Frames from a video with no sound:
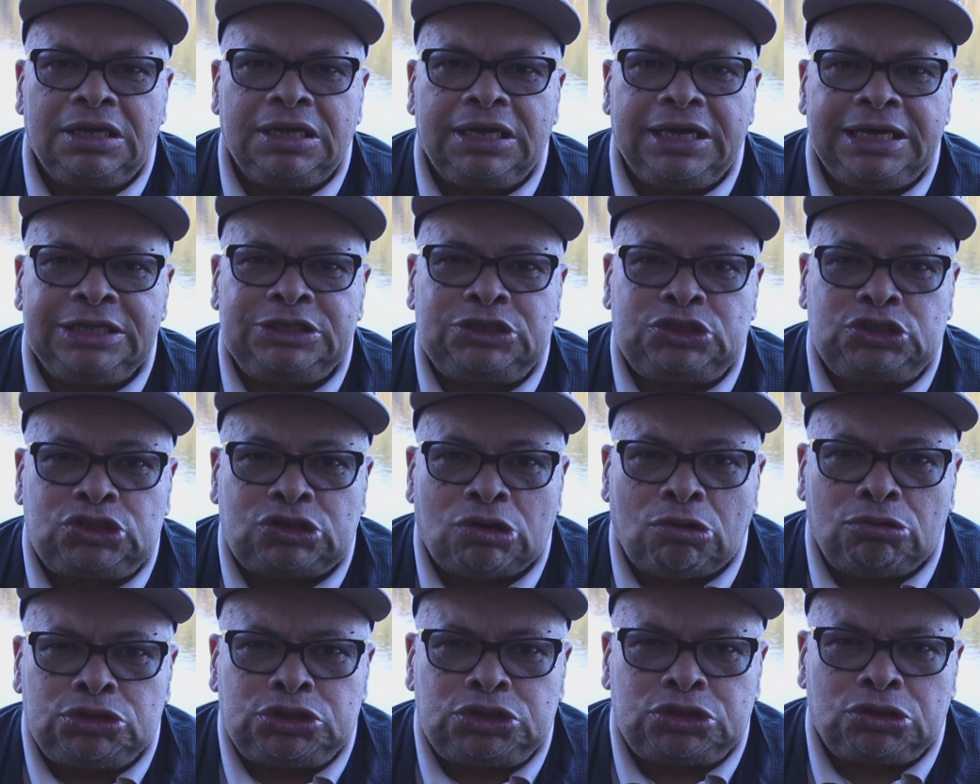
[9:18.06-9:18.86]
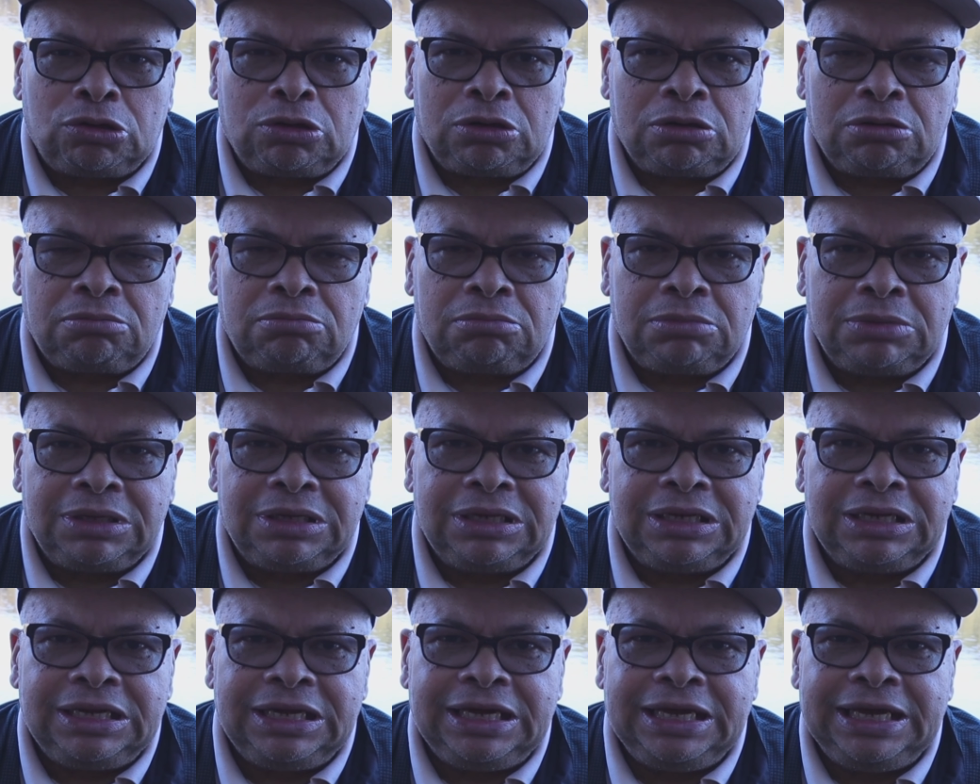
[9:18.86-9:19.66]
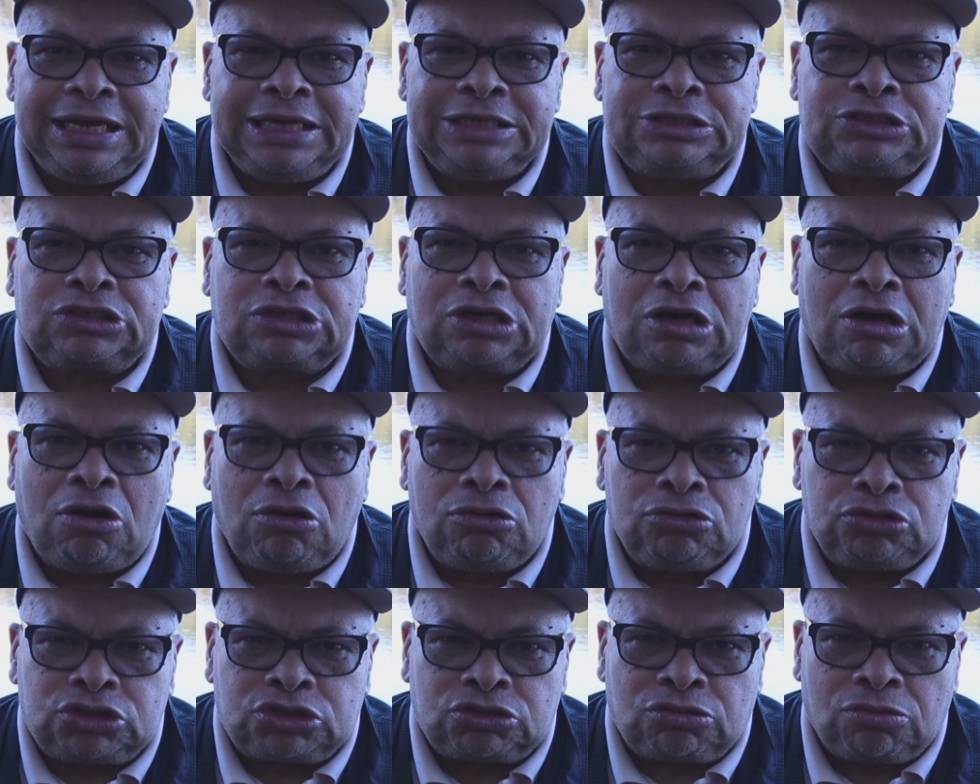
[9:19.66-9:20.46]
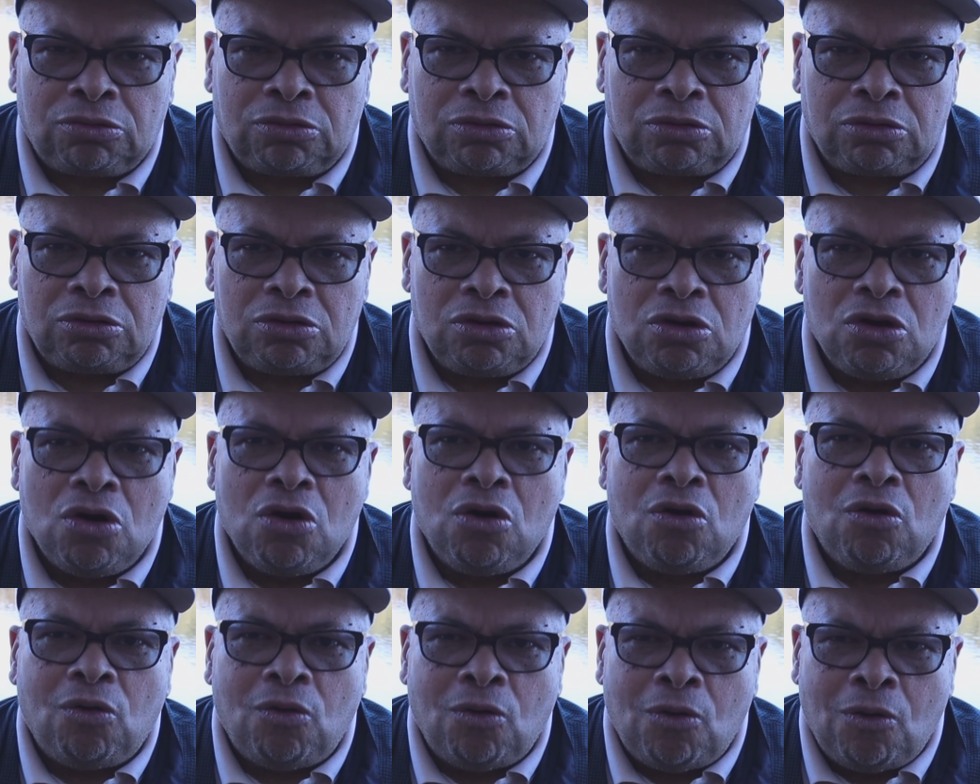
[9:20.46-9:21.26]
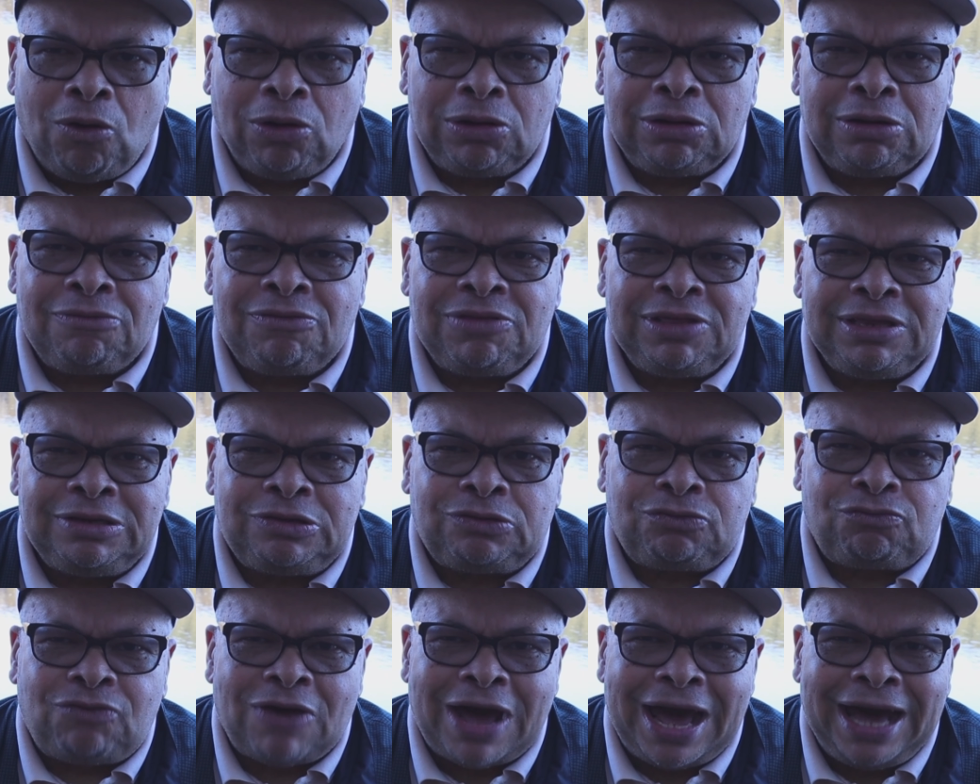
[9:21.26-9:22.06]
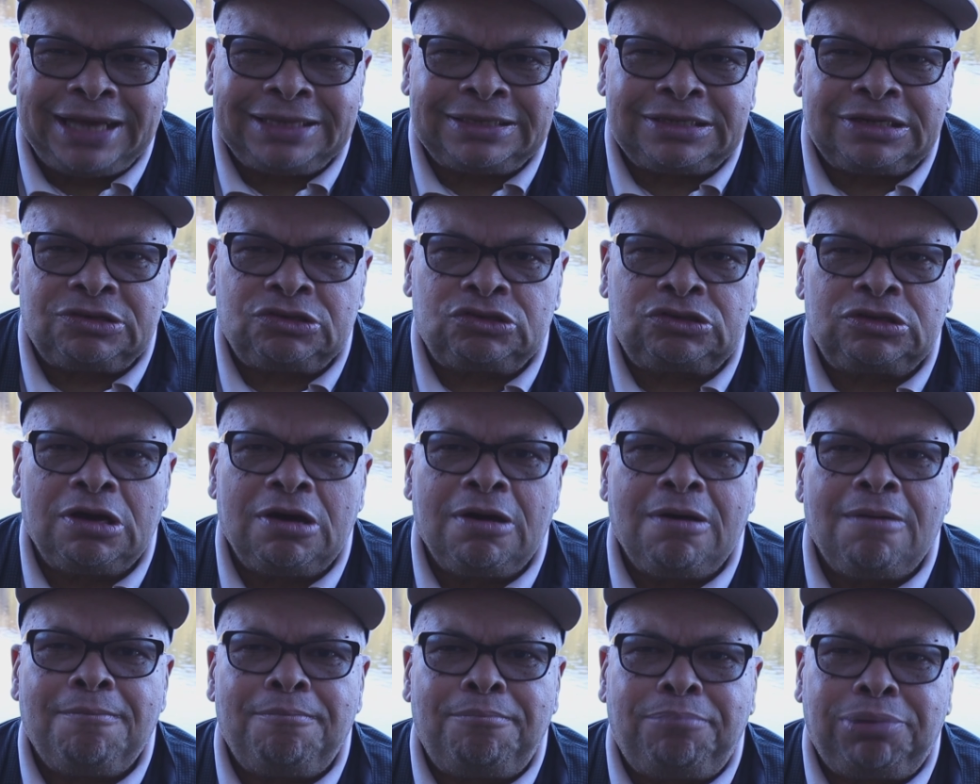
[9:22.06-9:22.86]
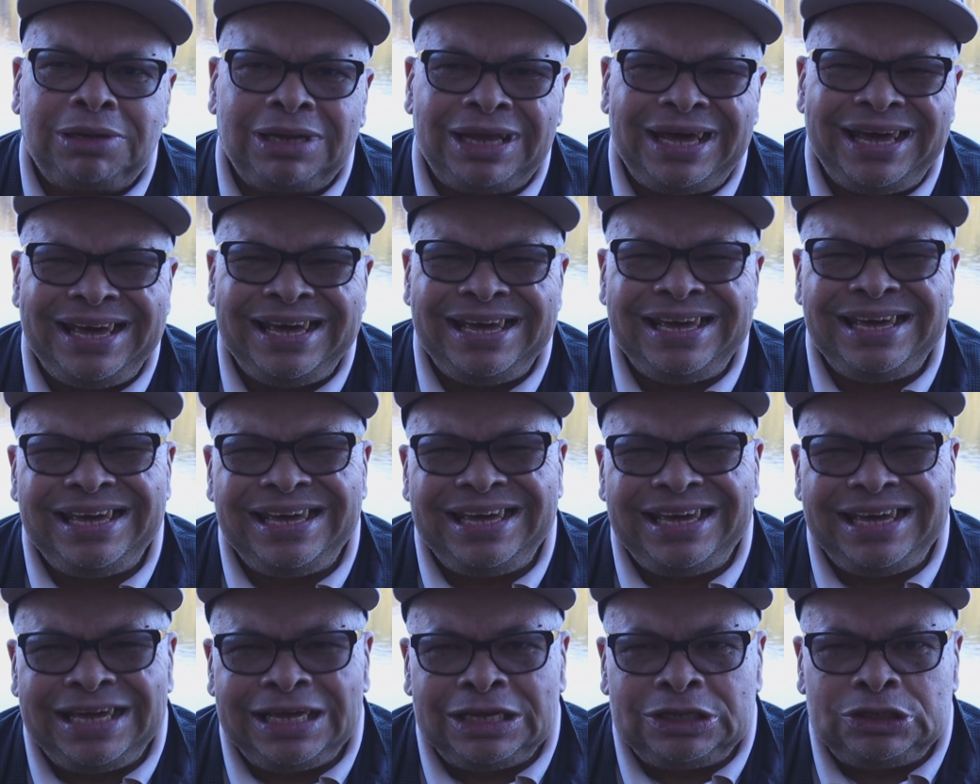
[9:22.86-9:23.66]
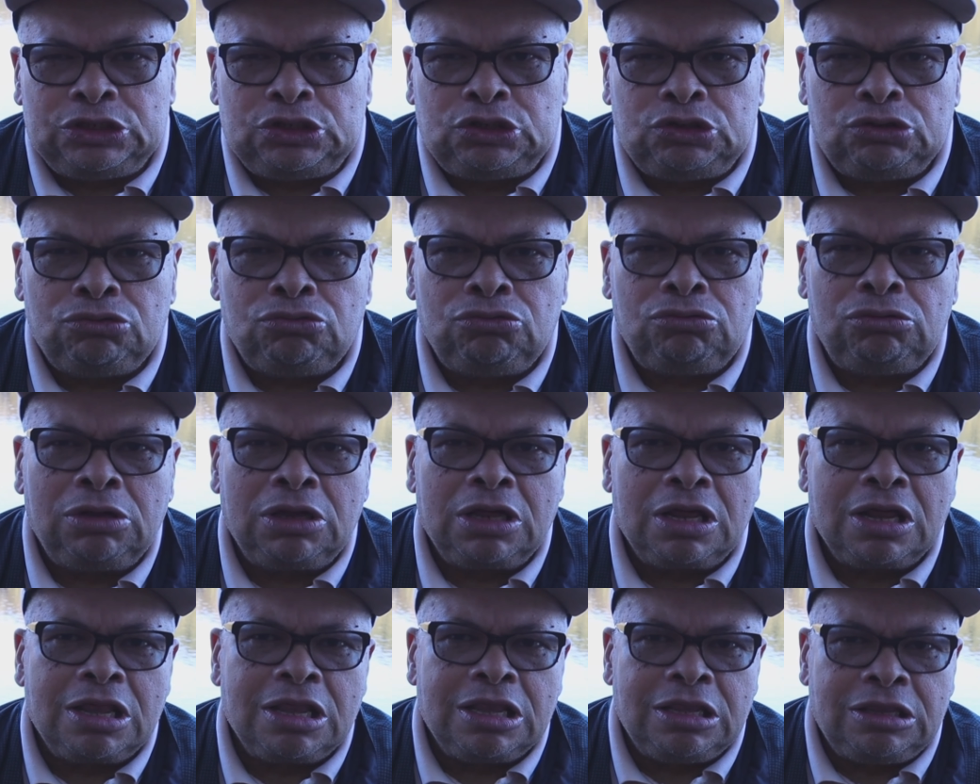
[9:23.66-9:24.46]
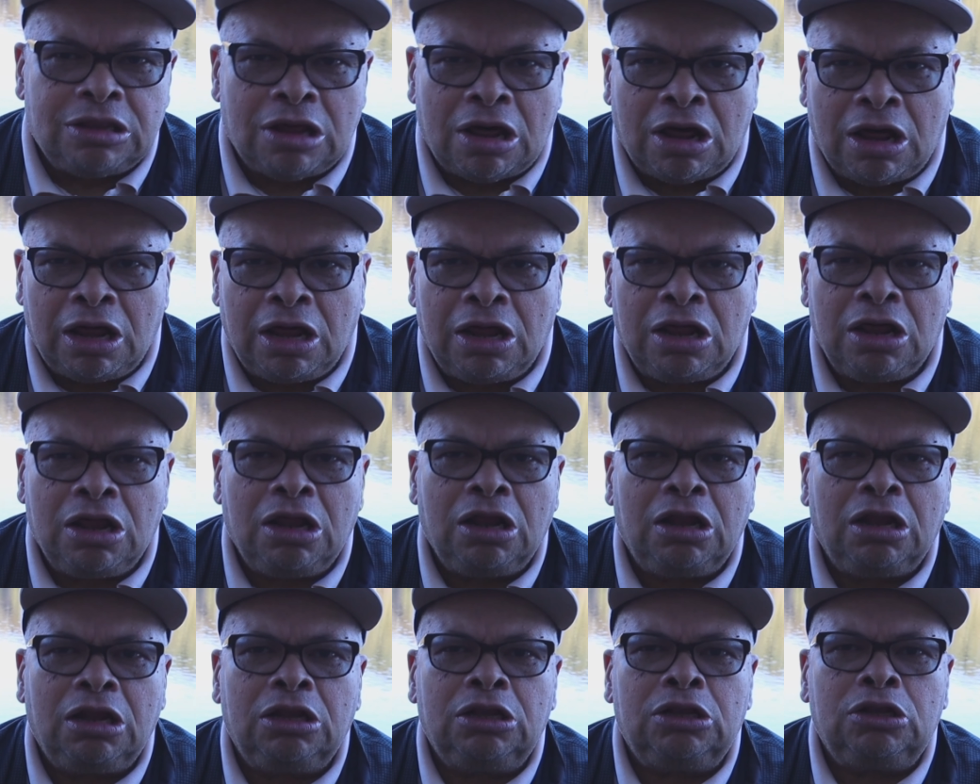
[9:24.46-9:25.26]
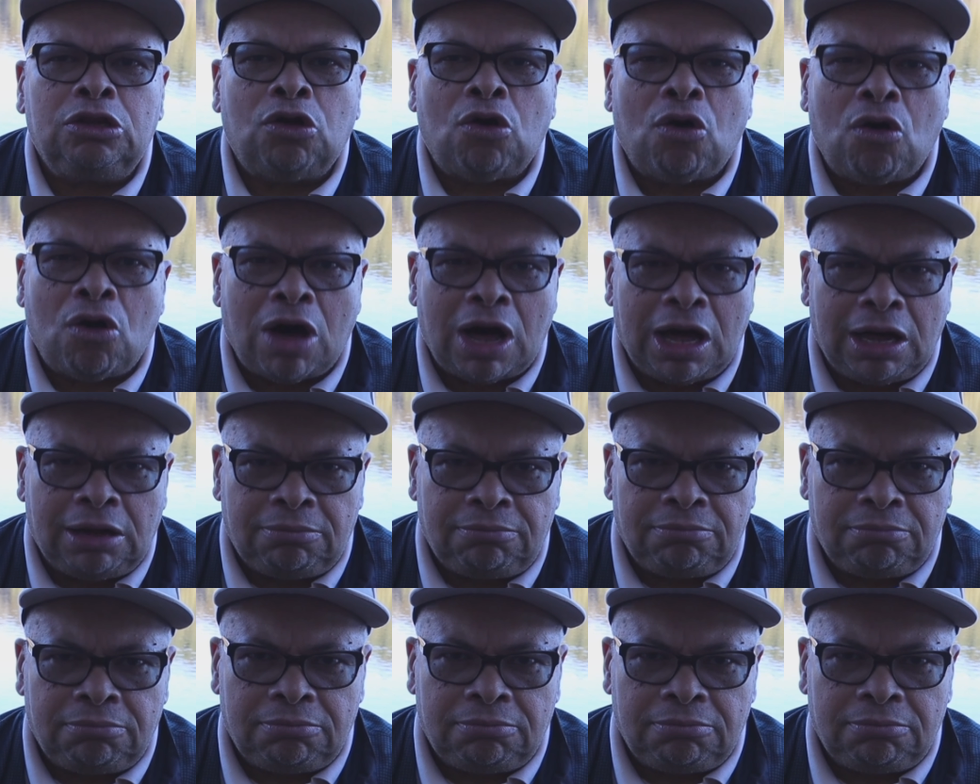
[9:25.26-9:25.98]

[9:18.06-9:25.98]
It's social. It's cultural. All of these factors play into the law.